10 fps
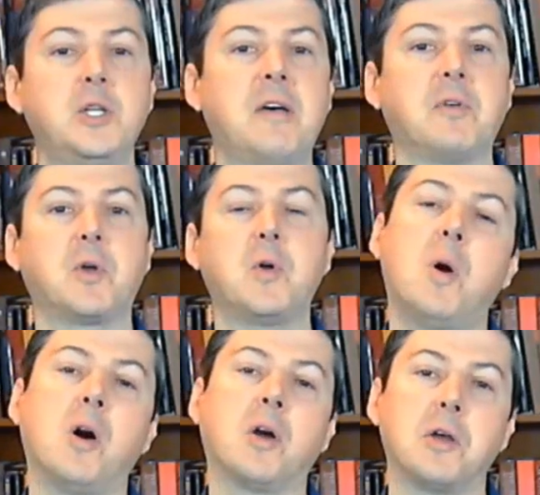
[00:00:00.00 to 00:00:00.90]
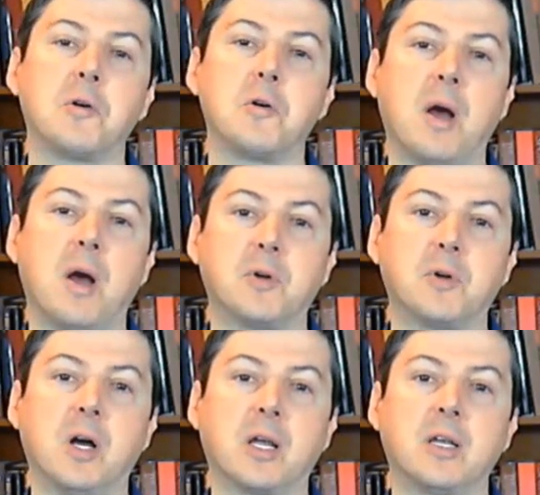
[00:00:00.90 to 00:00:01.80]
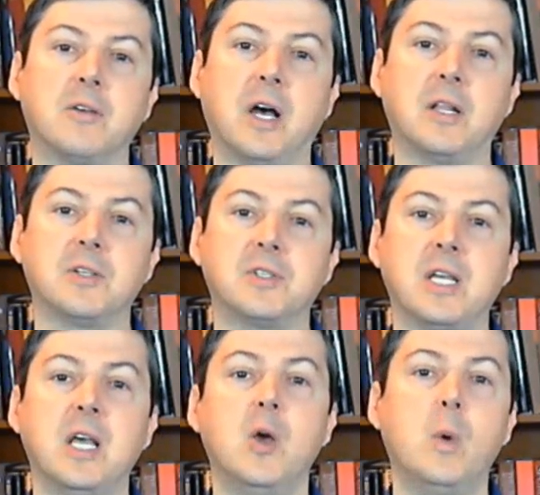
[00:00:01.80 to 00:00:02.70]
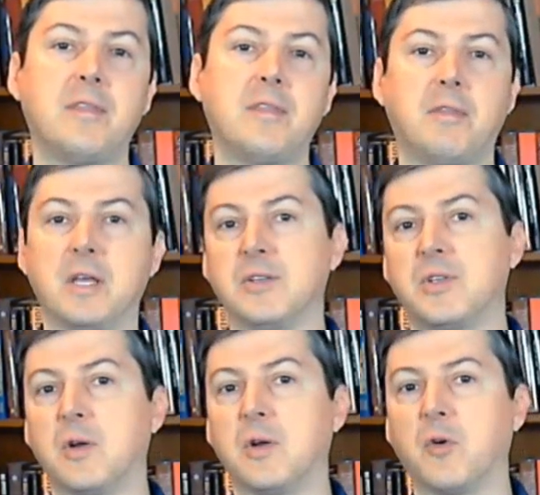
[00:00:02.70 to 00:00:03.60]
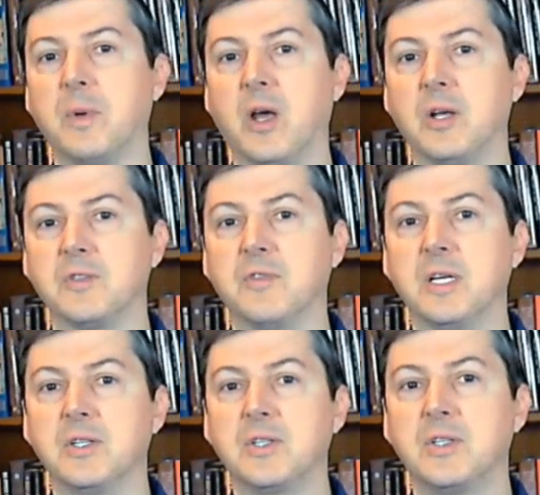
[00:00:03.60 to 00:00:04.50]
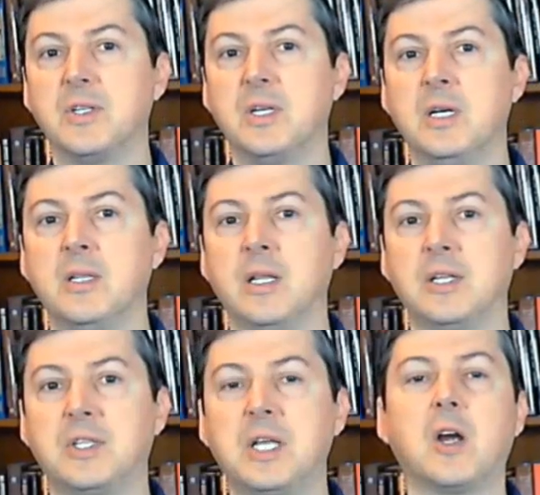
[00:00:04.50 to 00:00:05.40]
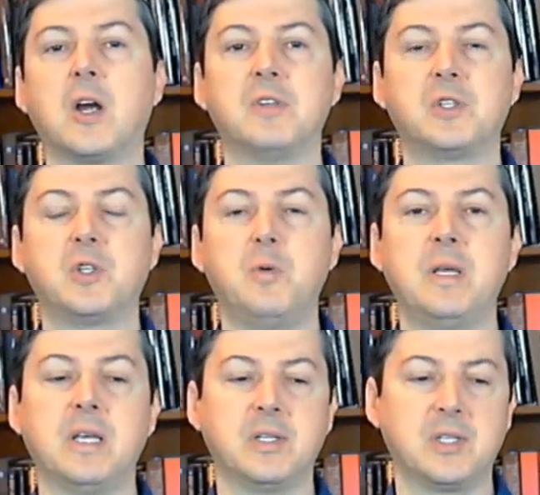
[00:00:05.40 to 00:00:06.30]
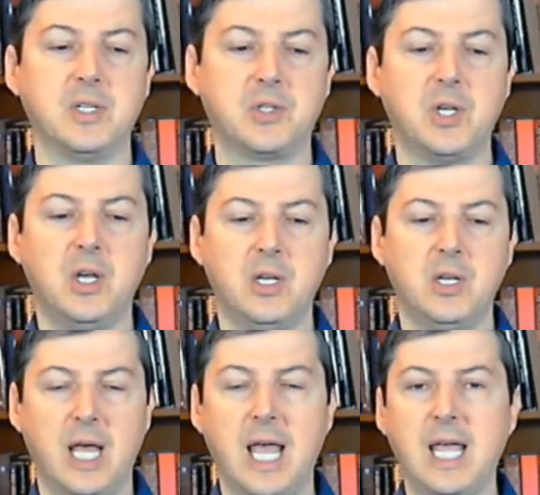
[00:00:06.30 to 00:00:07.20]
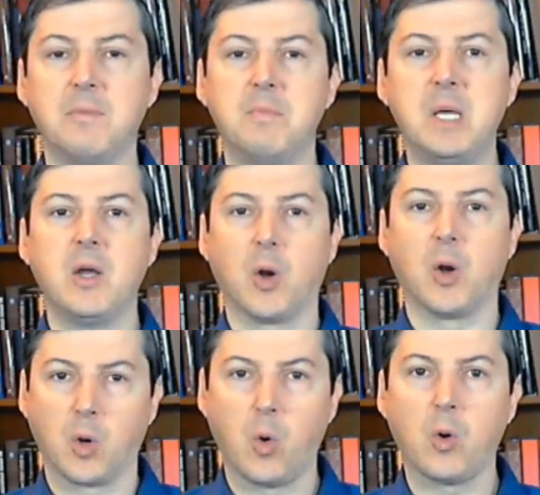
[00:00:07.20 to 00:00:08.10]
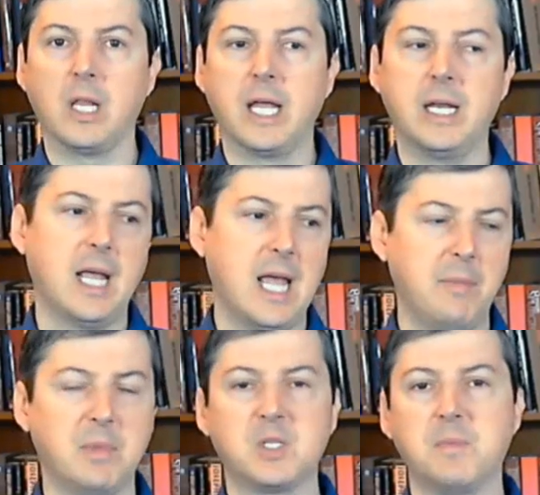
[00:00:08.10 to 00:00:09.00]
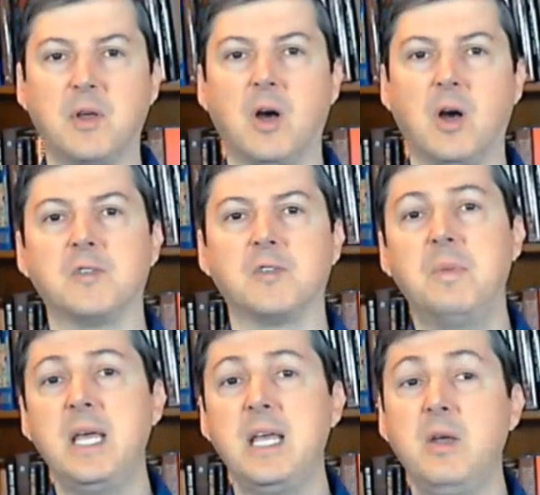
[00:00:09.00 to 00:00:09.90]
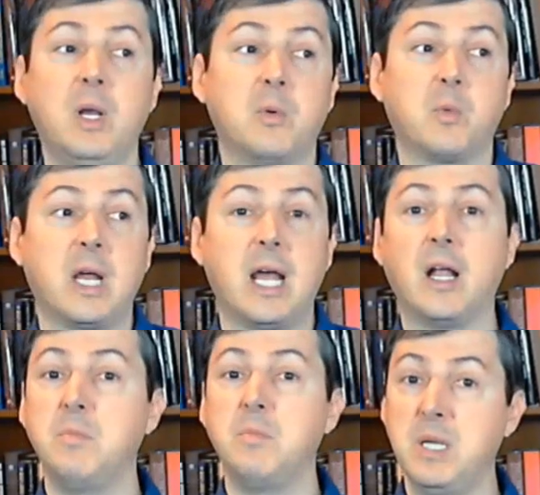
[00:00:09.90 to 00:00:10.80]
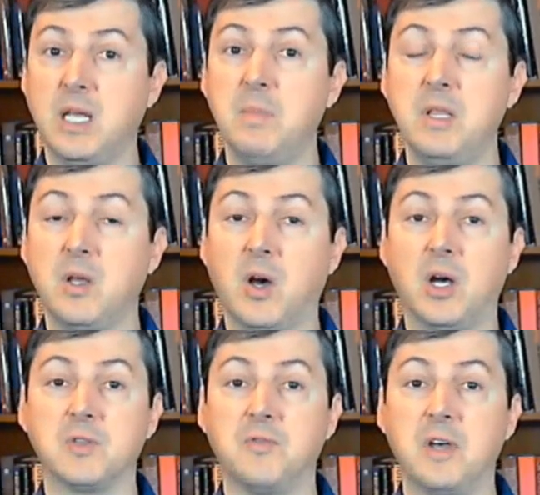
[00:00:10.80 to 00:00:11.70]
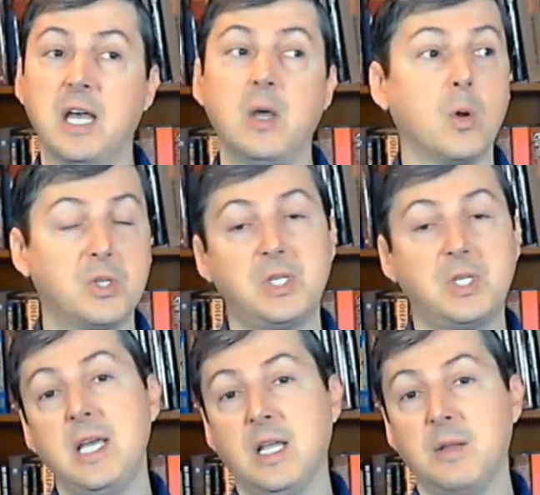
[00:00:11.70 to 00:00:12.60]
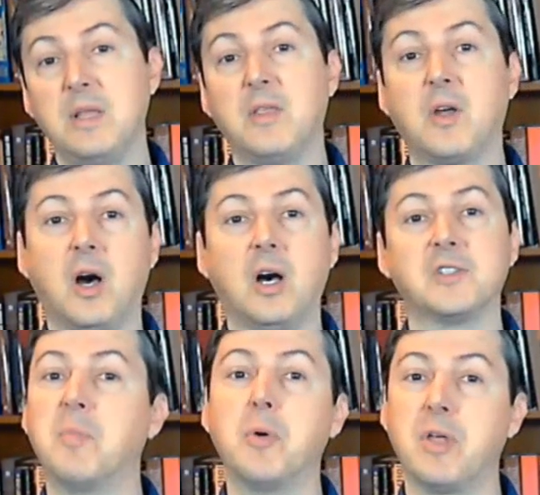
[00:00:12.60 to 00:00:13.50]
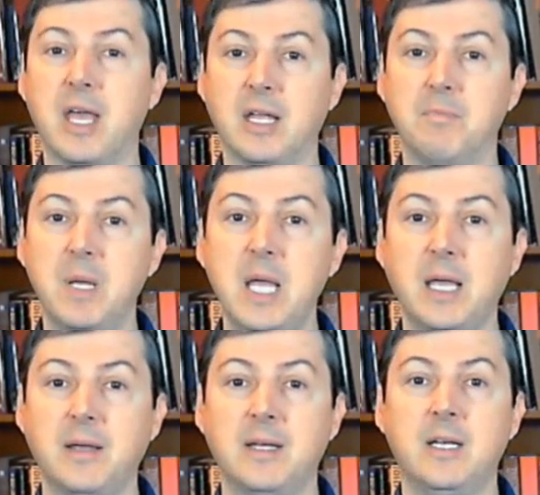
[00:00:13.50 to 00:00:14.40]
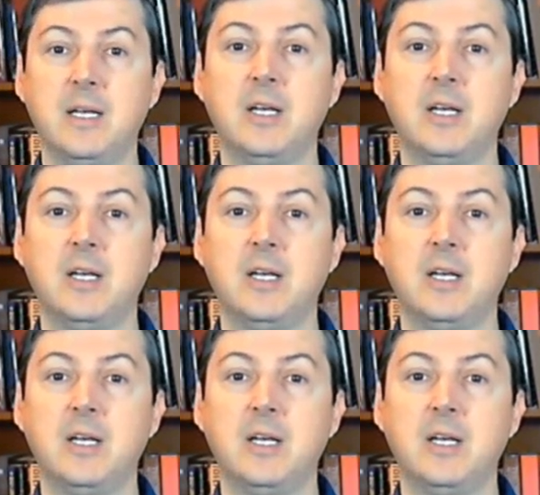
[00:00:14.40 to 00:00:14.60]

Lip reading: And then you have the cum hoc ergo propter hoc fallacy, with this, therefore because of this. That's the error of assuming that since A and B are correlated, A must be the cause of B, when in reality B could be the cause of A, or C could be the cause of both A and B.